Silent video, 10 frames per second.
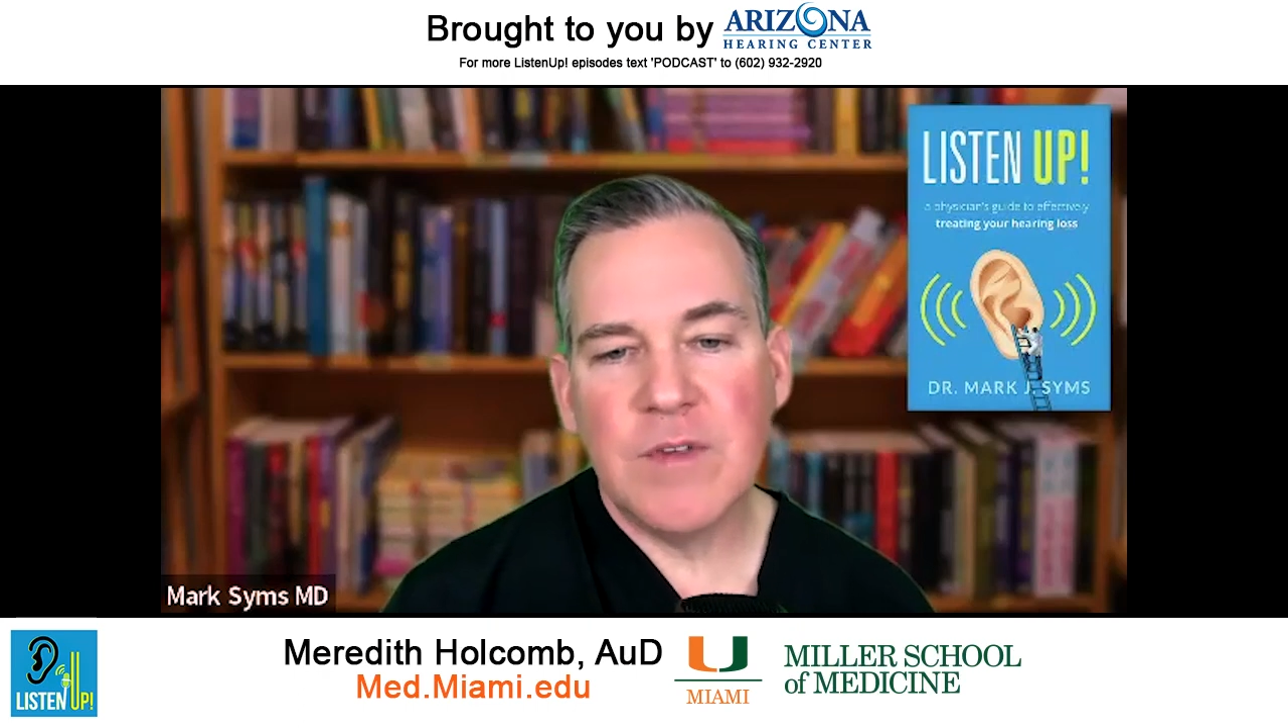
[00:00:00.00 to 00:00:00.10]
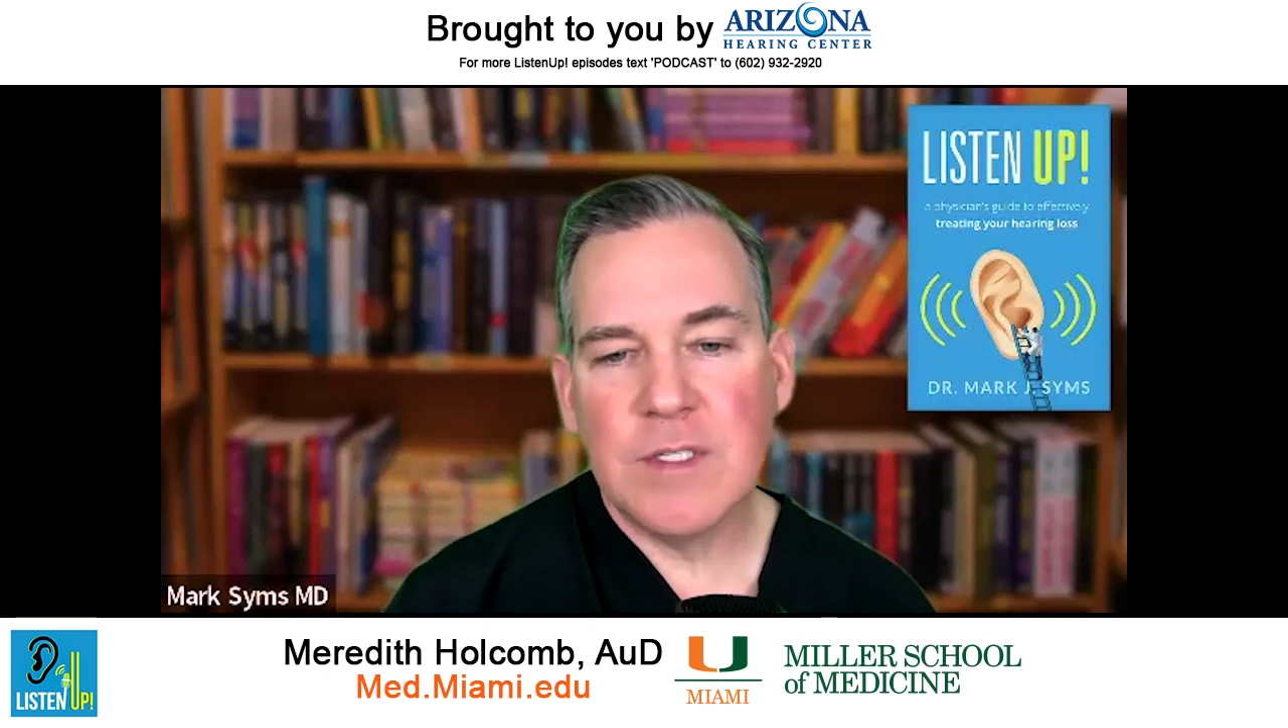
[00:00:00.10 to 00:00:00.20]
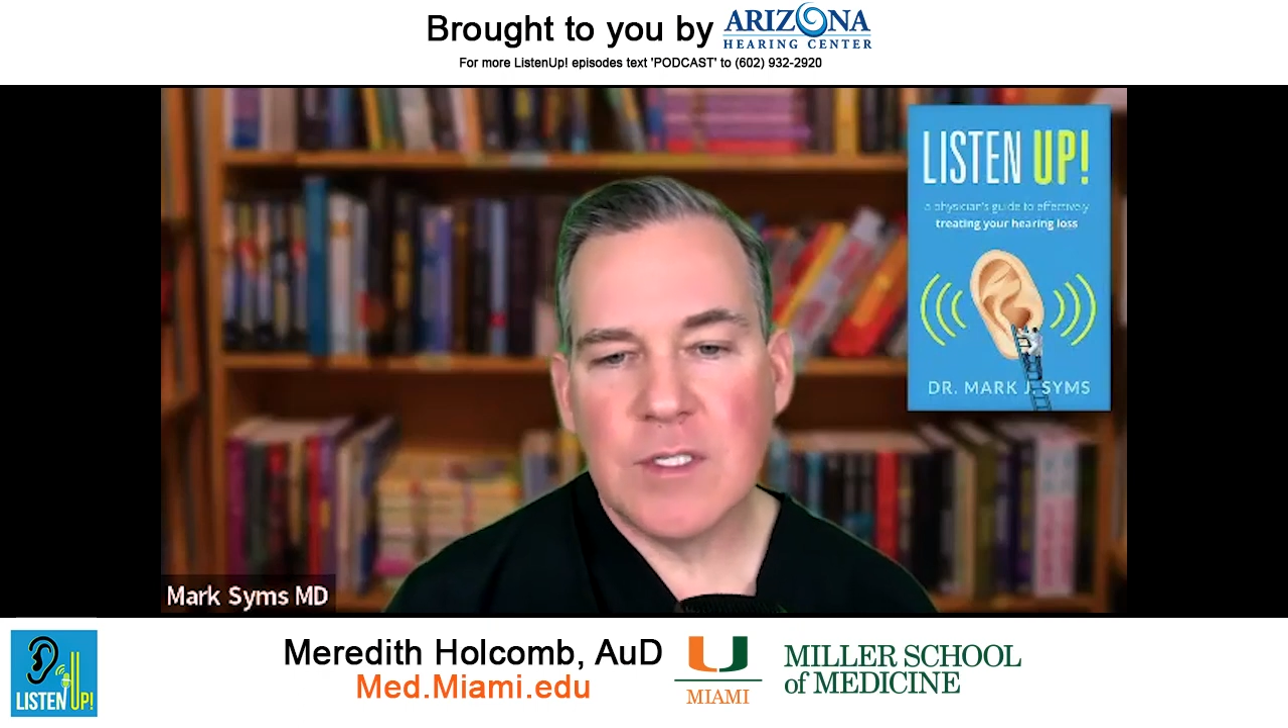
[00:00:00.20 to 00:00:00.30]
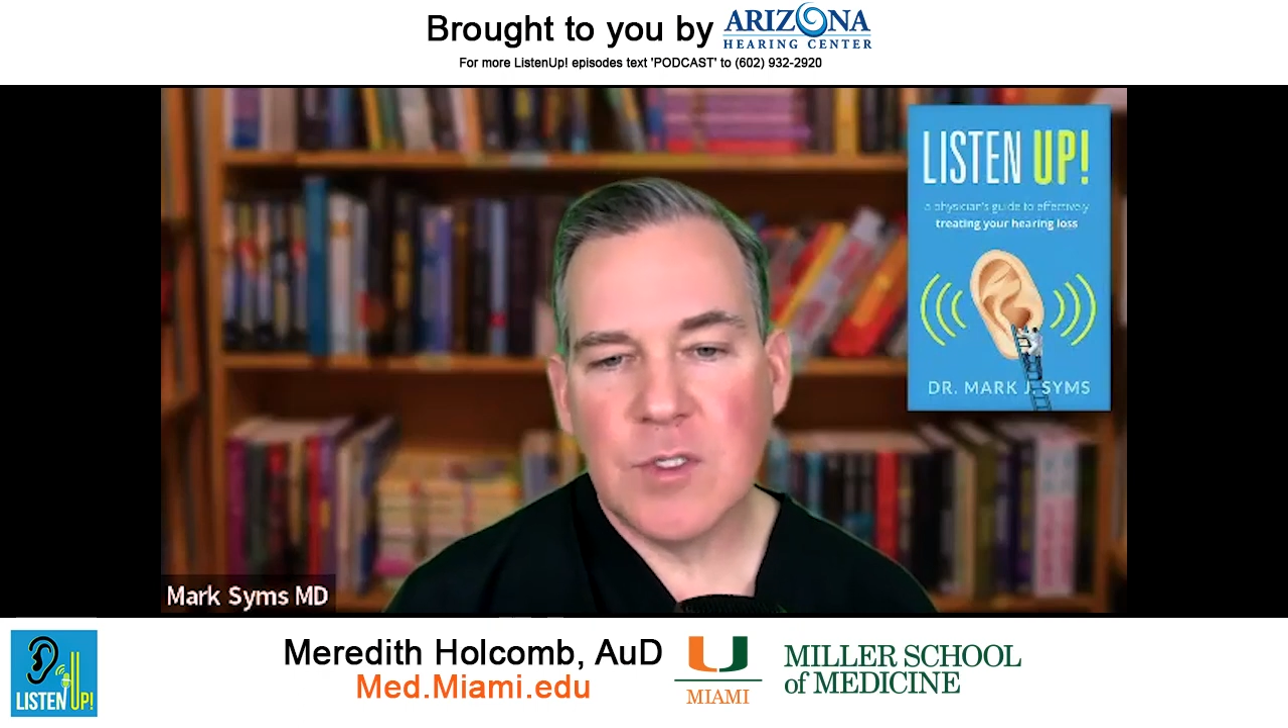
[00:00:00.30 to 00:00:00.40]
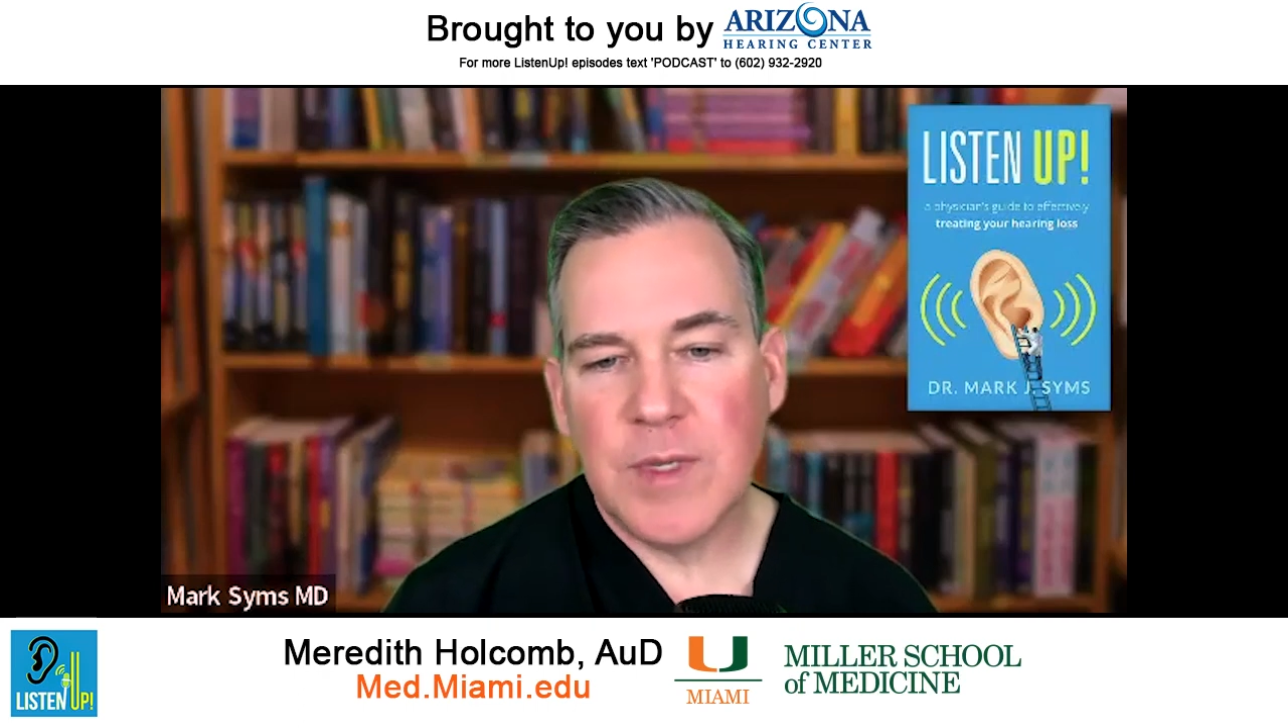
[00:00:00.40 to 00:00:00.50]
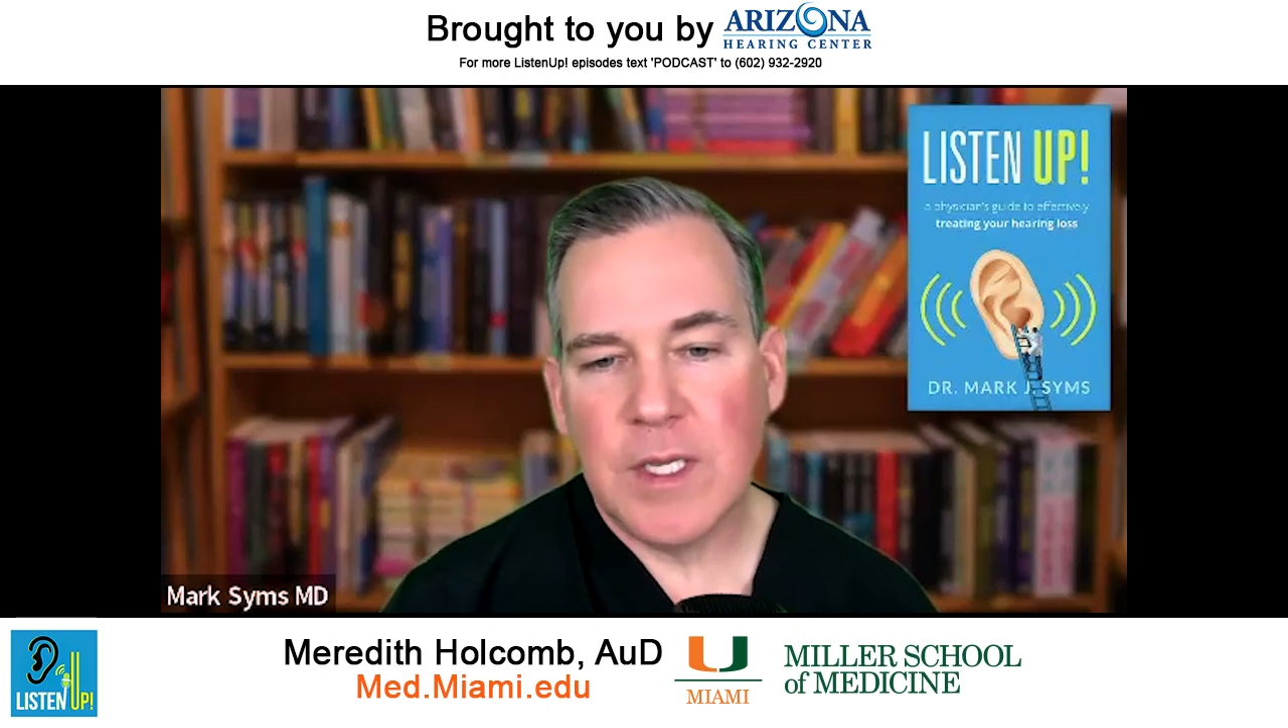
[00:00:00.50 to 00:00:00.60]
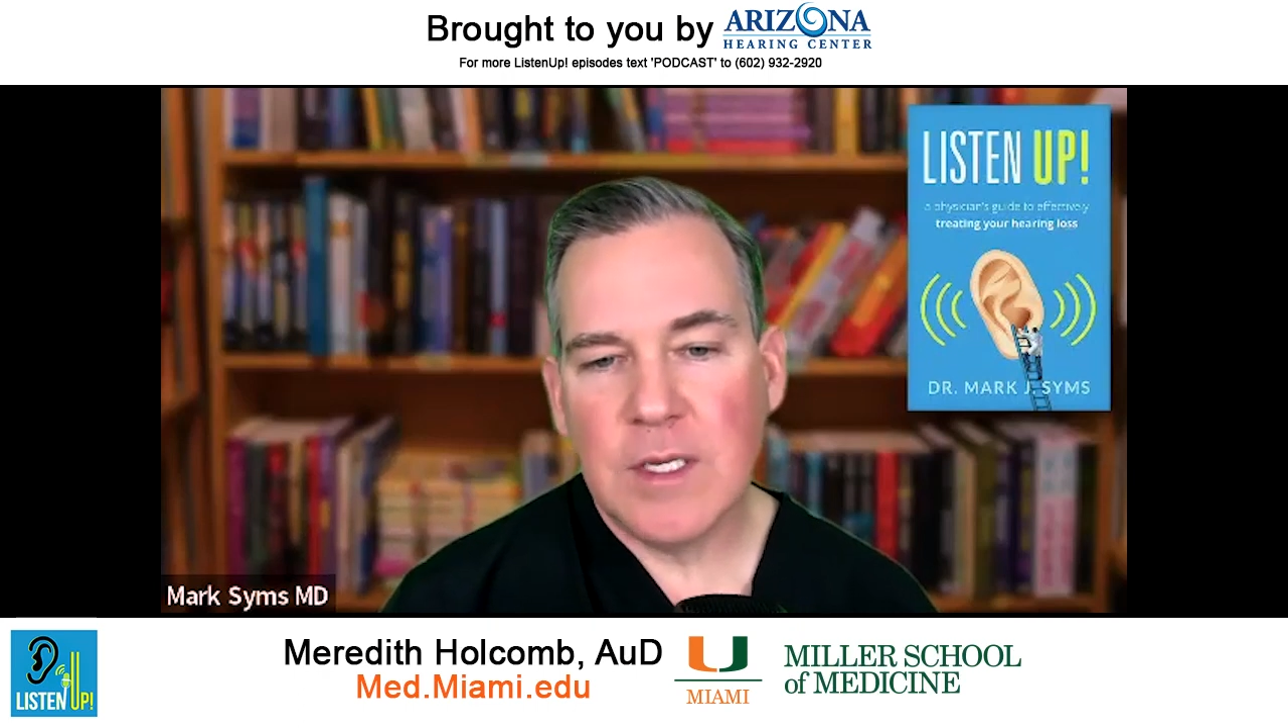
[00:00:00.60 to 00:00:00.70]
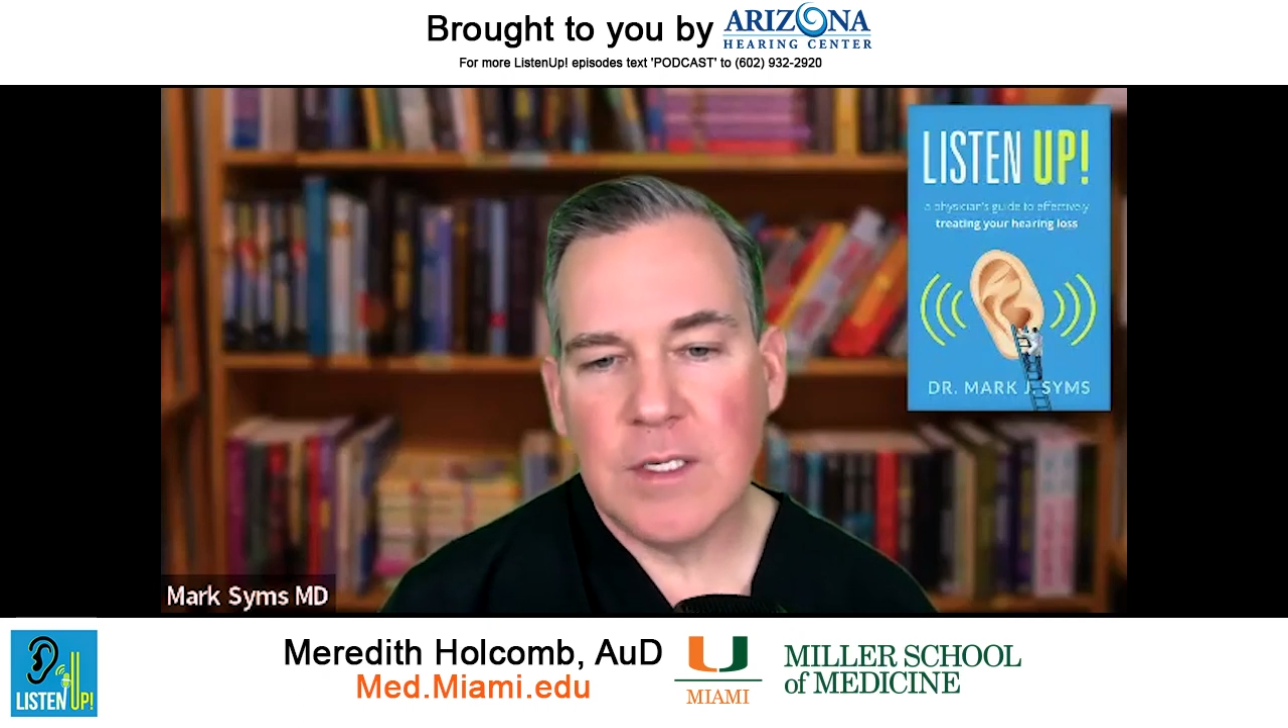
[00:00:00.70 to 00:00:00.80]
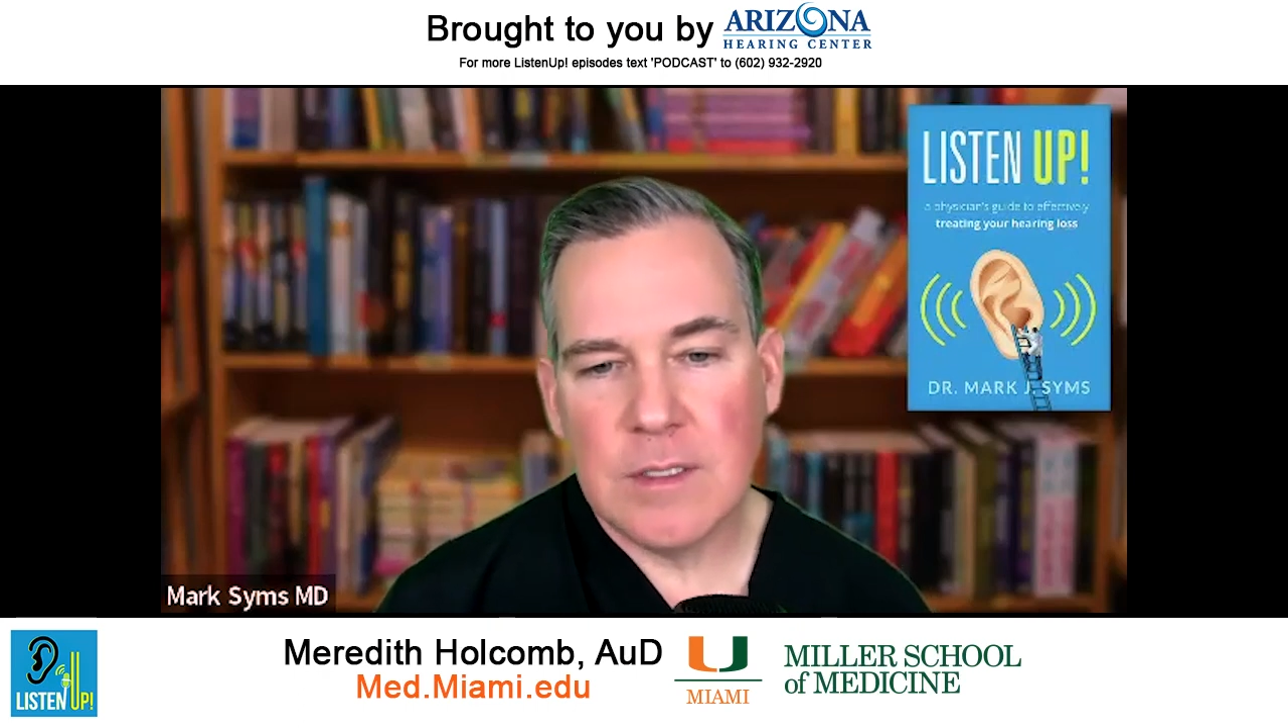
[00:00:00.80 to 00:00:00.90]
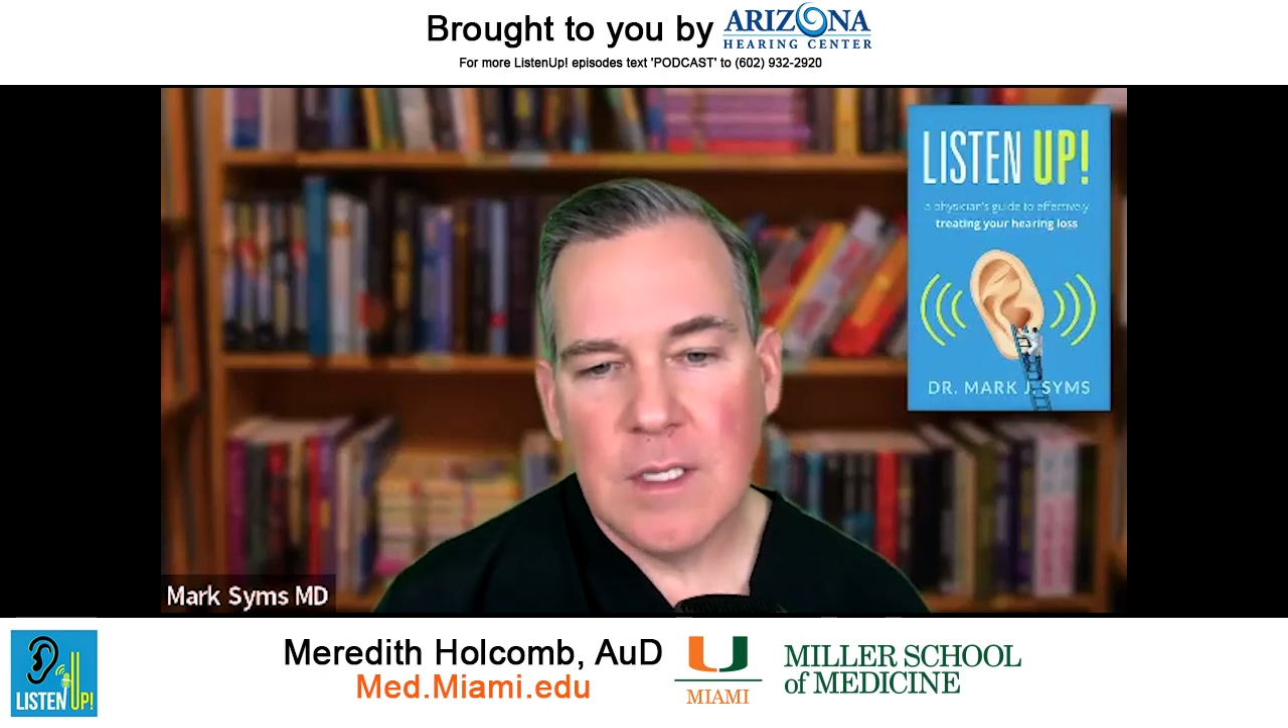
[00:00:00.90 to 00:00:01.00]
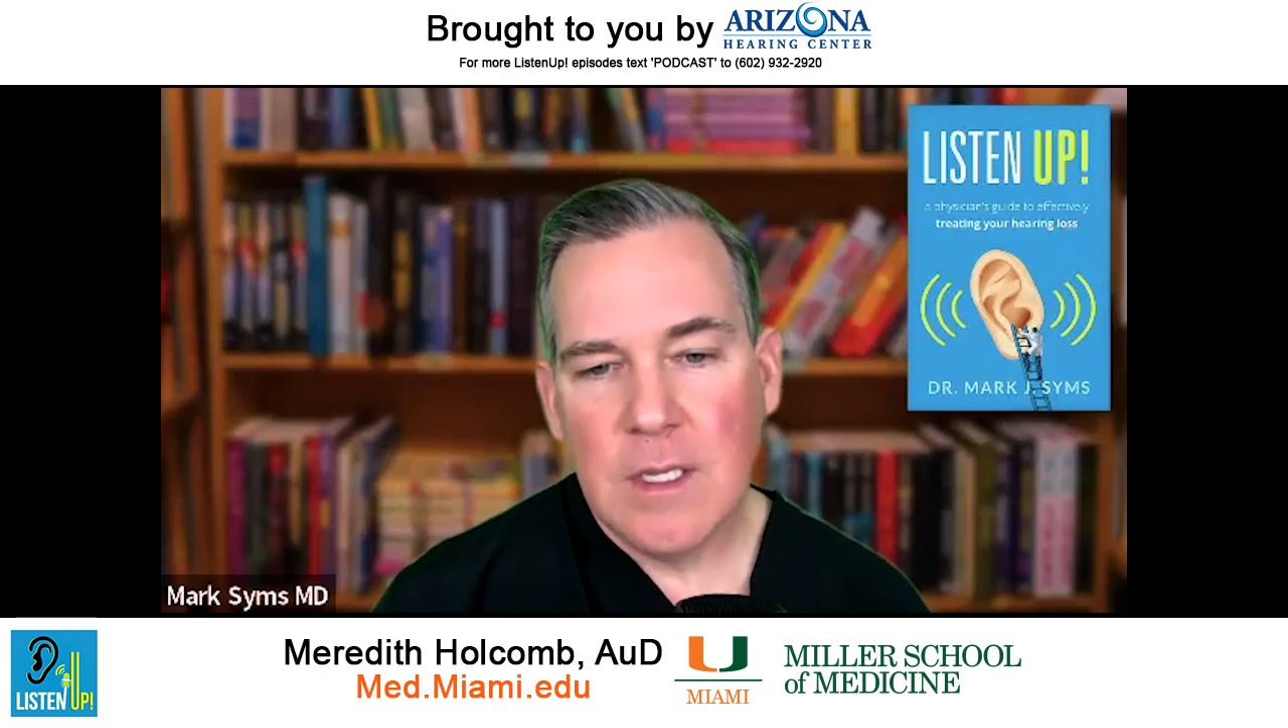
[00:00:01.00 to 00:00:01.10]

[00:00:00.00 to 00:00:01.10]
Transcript: visits because